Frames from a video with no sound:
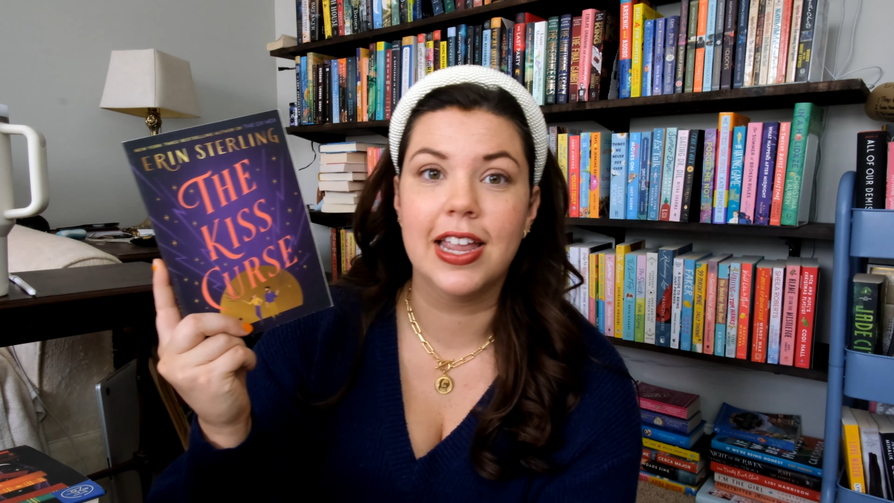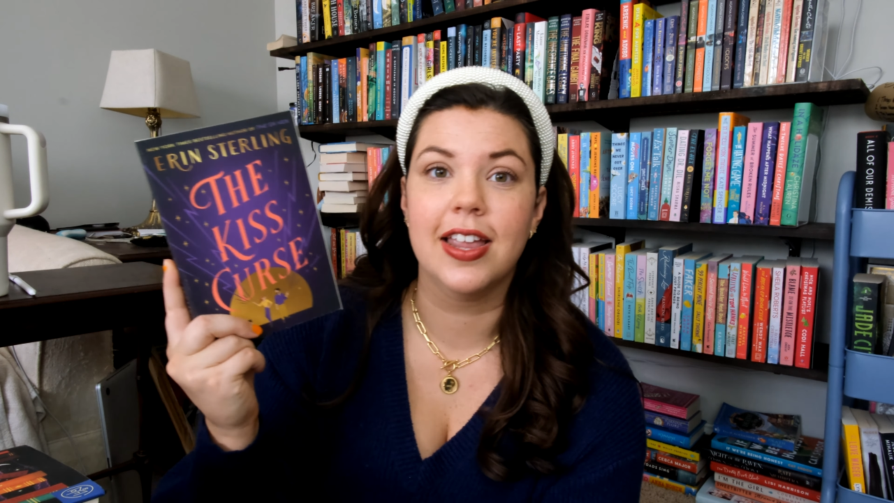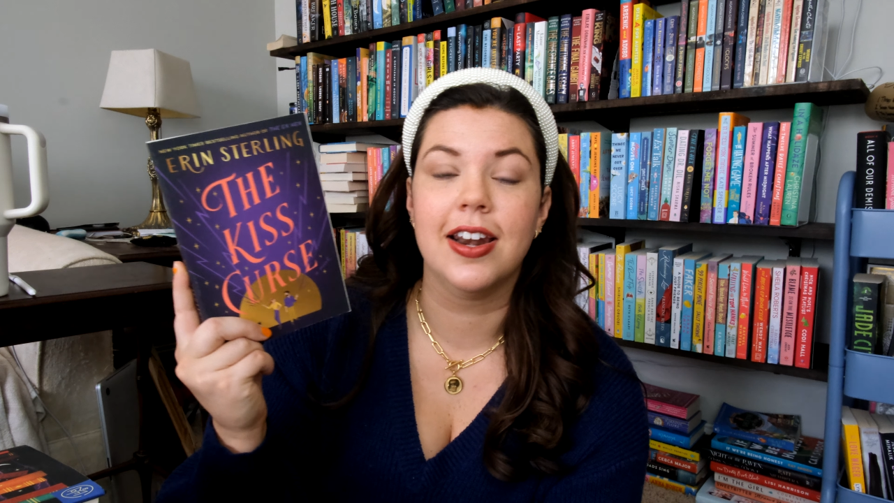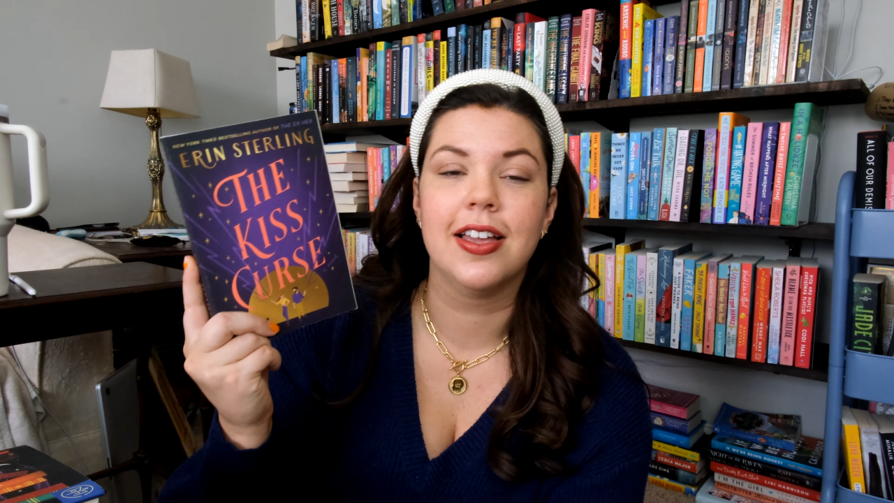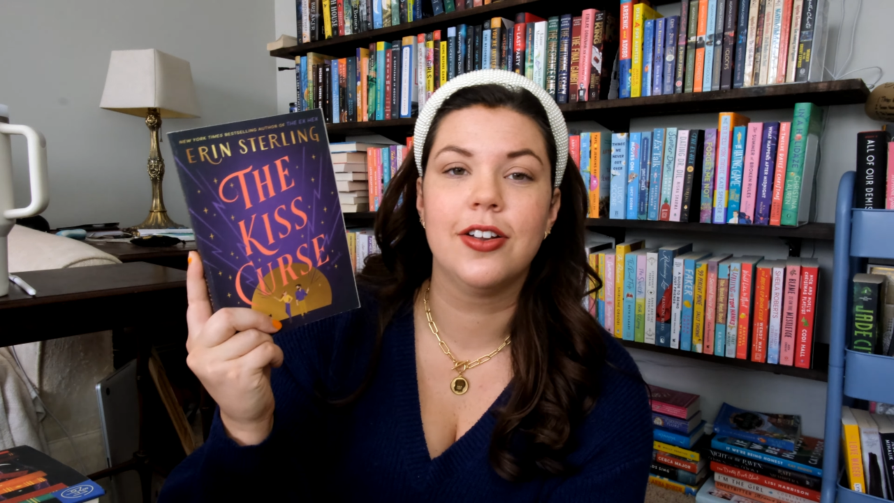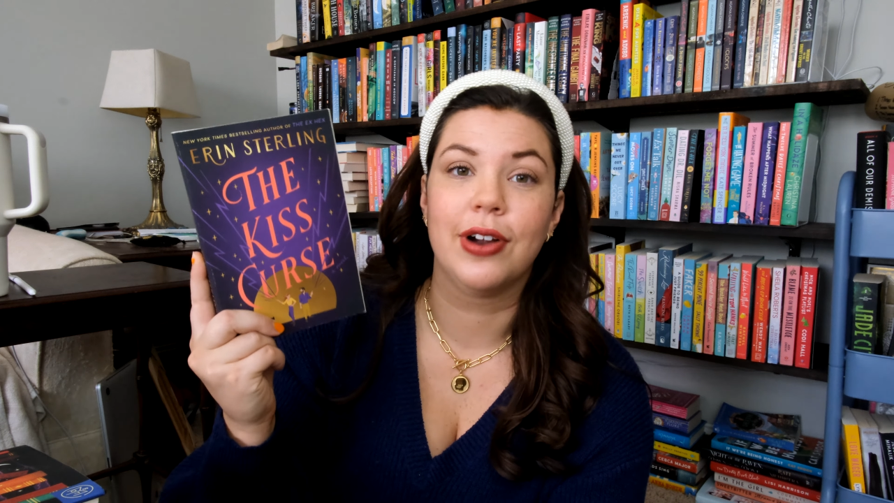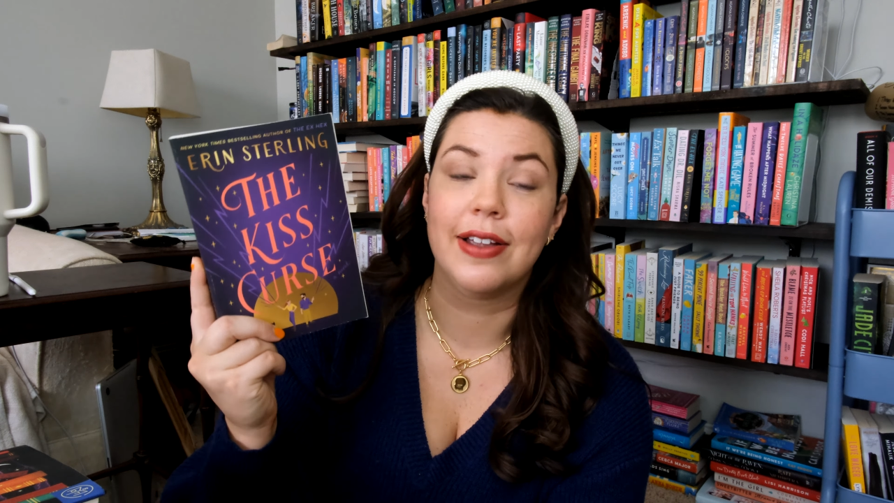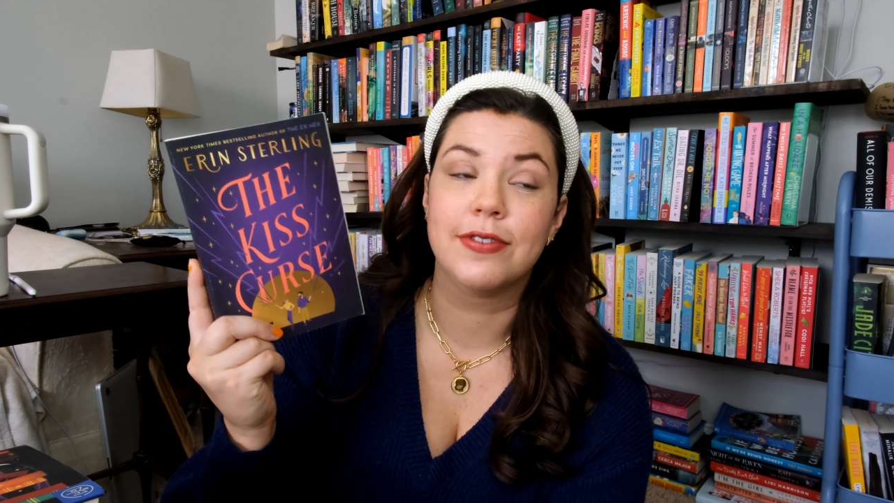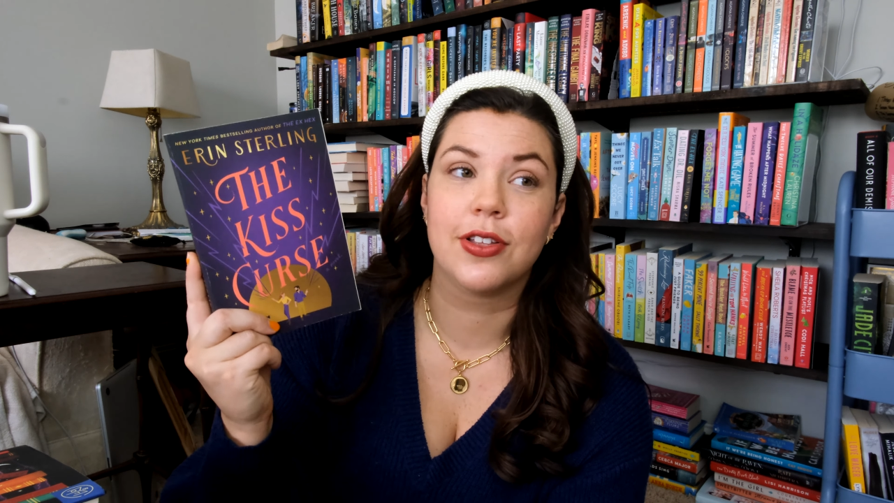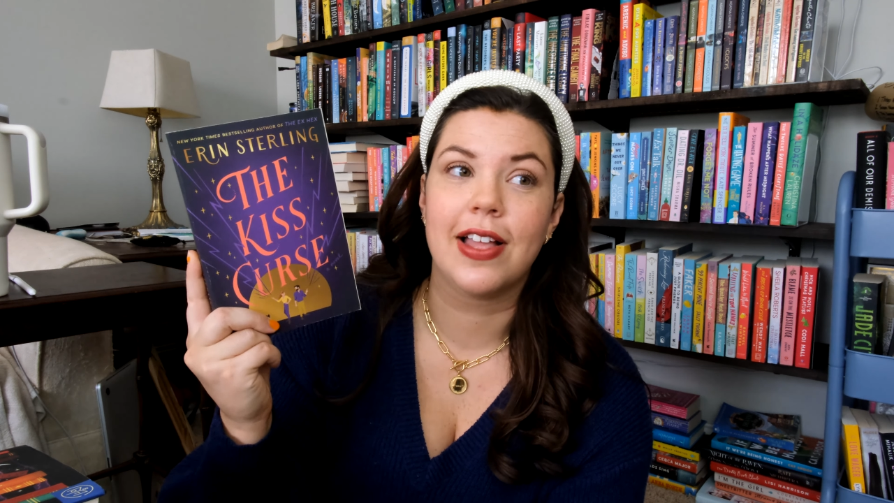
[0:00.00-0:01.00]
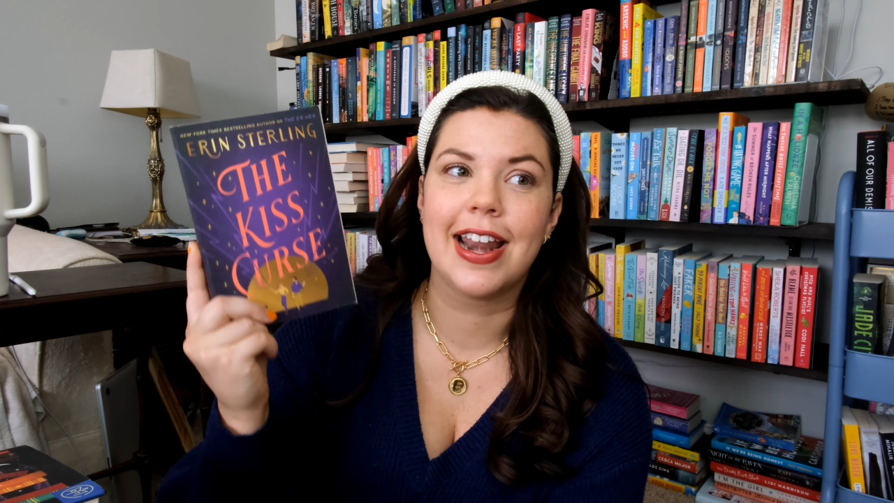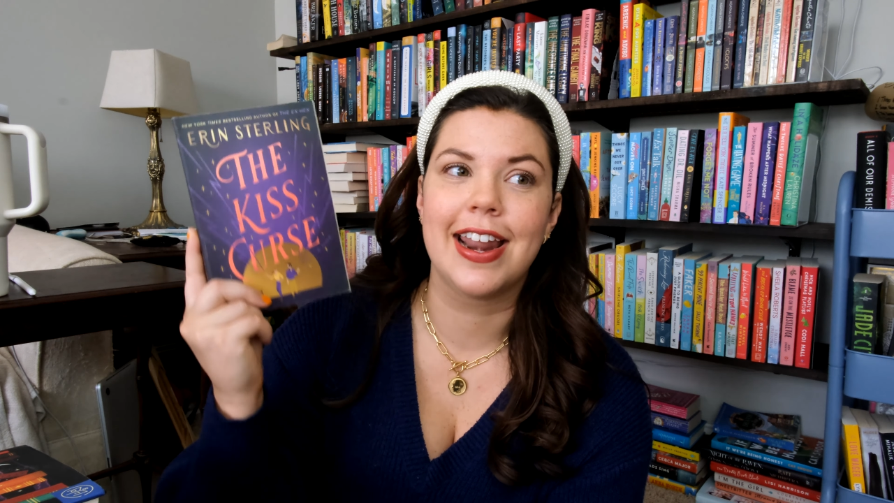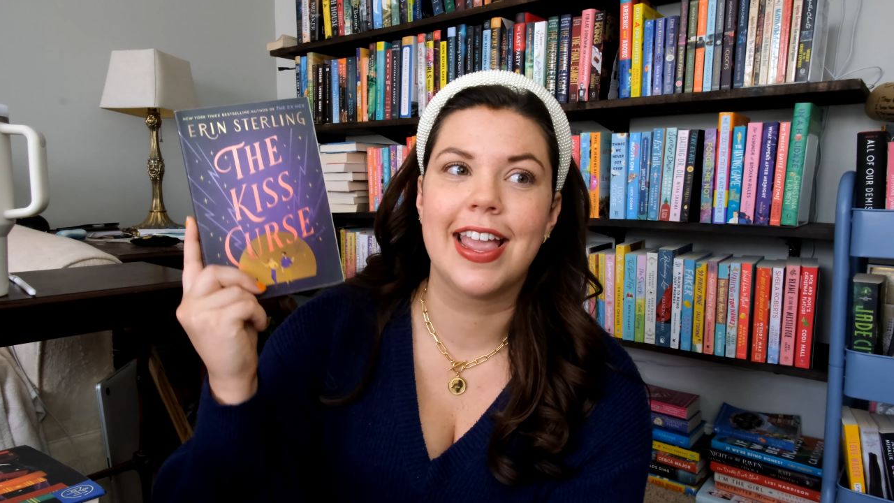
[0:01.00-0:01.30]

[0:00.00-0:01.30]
in Graves Glen,